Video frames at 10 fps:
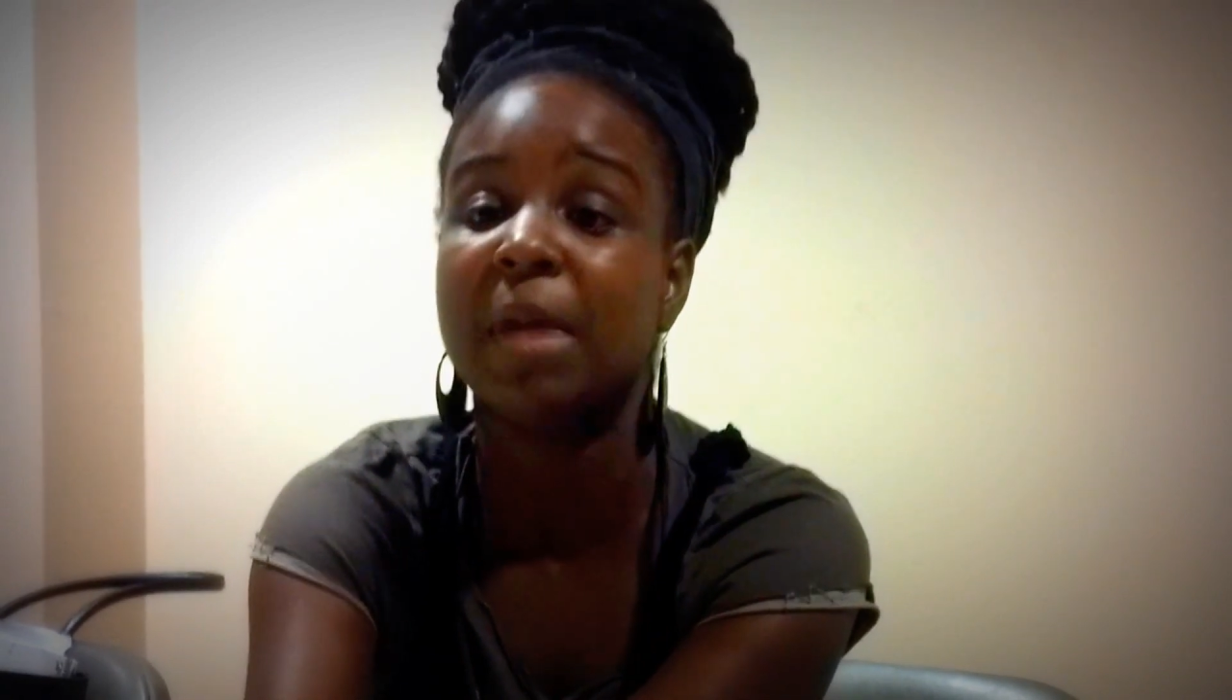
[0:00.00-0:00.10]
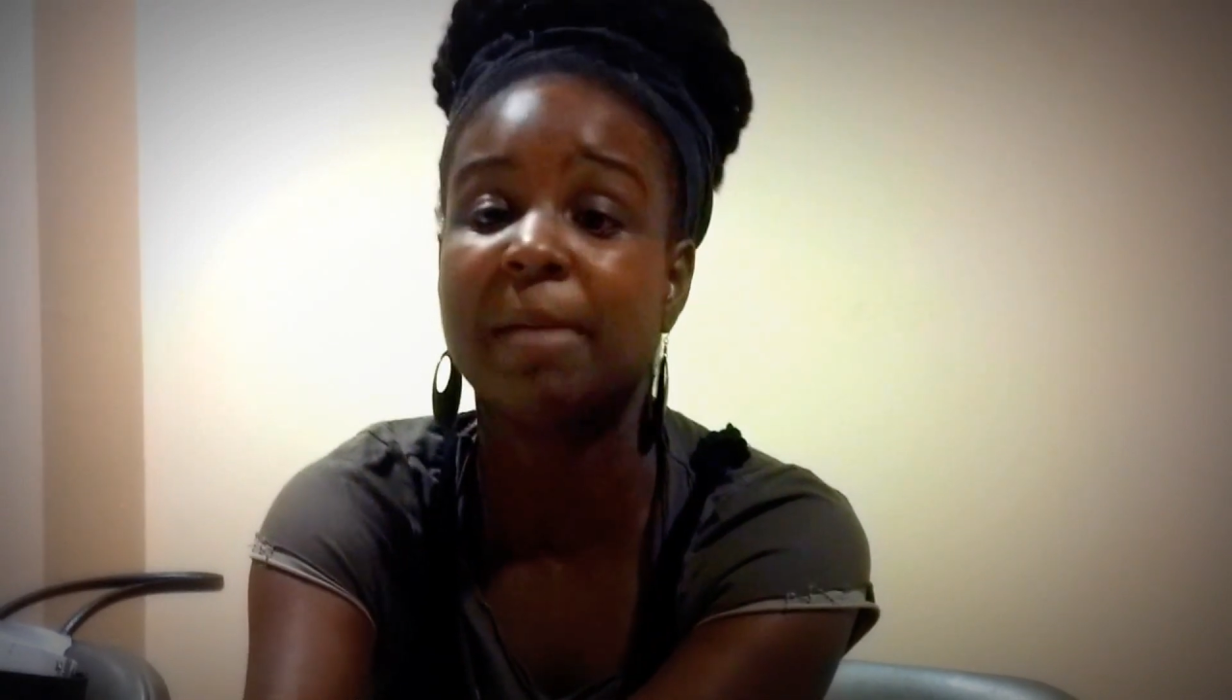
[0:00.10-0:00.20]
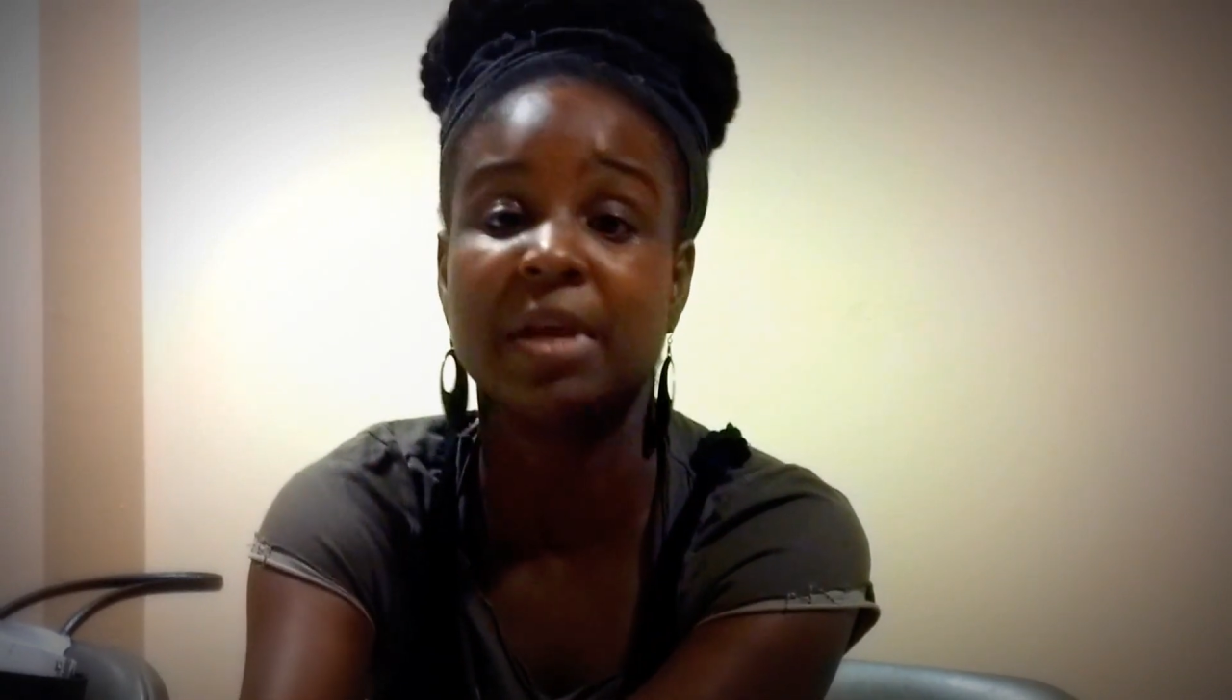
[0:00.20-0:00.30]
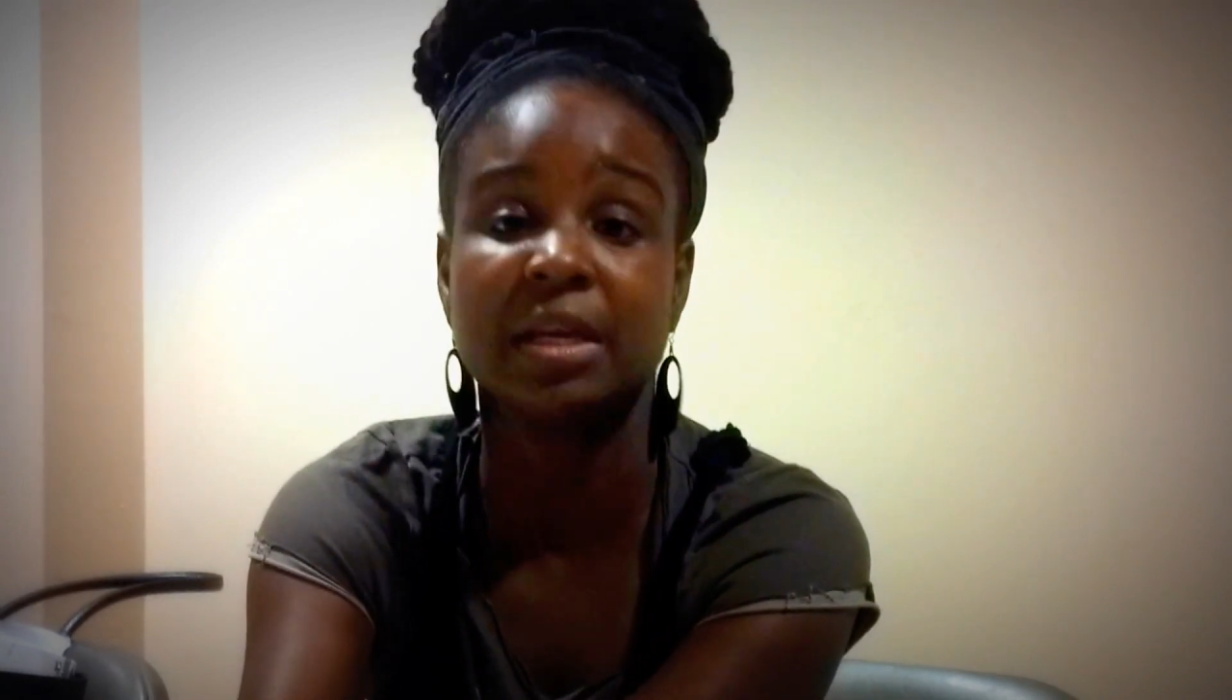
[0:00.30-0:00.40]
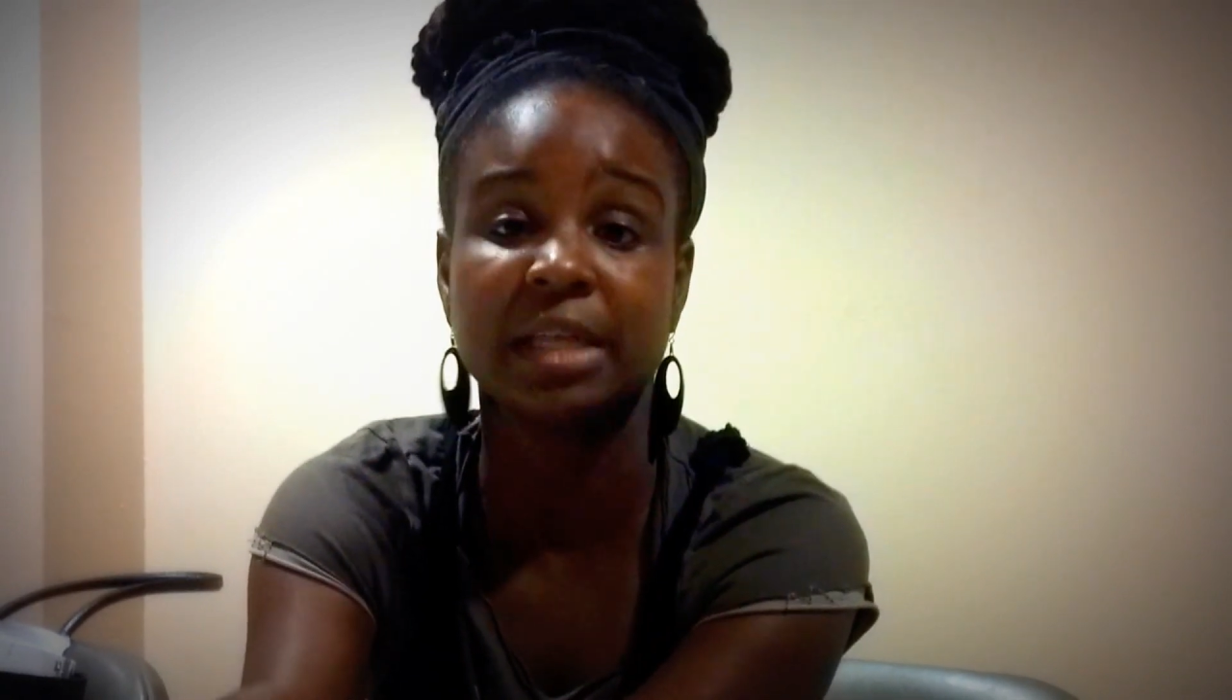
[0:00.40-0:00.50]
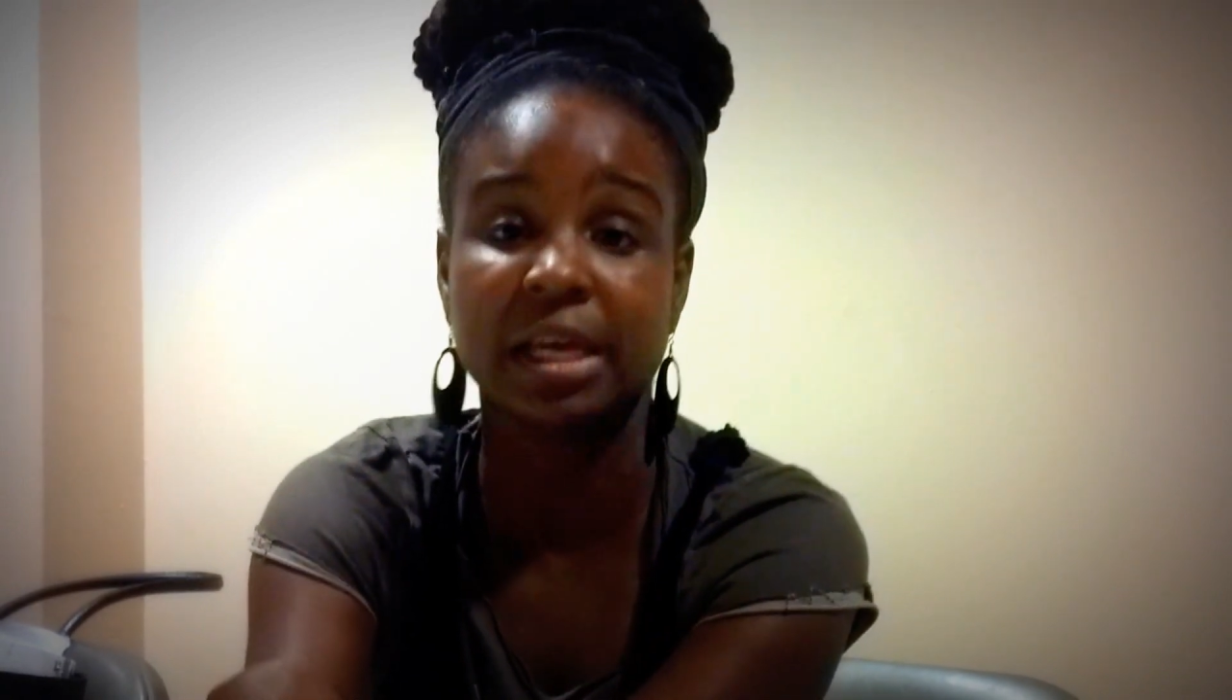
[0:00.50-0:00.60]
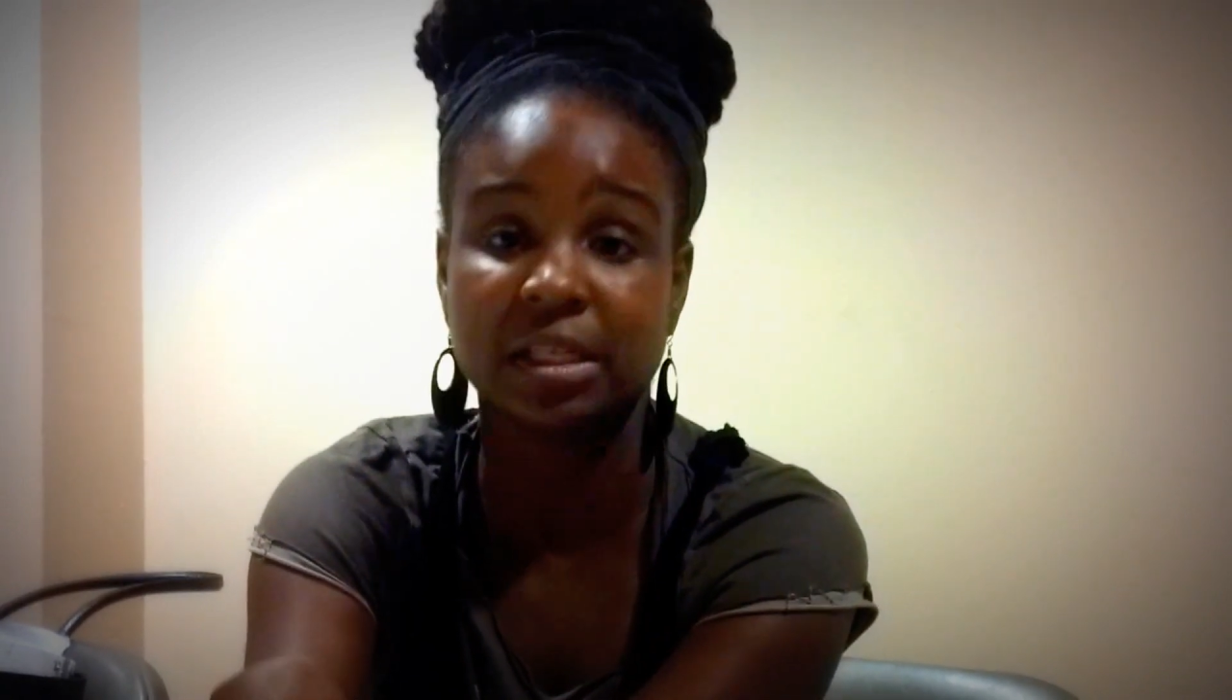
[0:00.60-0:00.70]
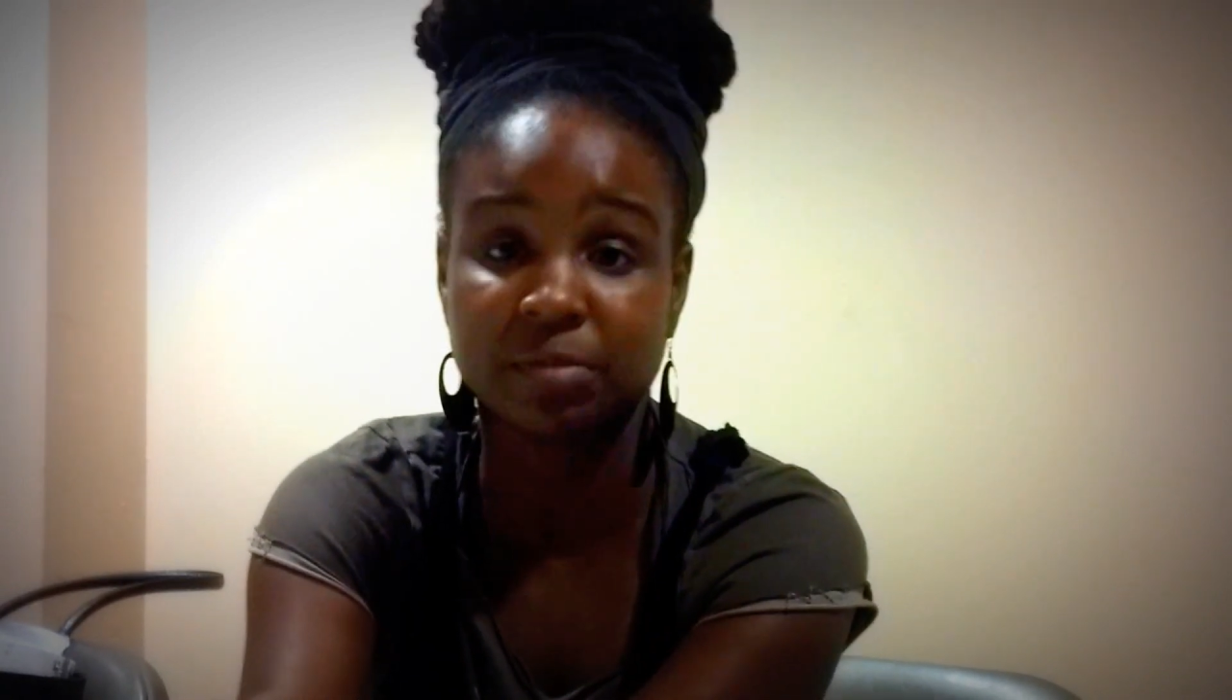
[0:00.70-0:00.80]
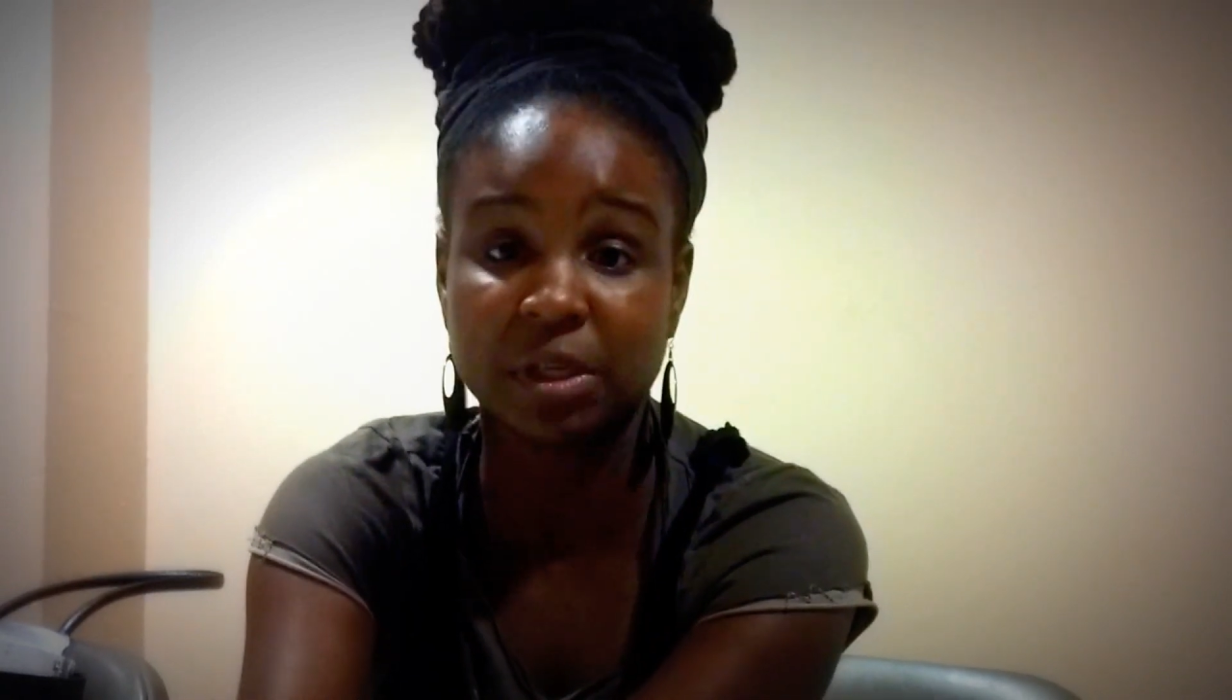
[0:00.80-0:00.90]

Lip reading: may be in dance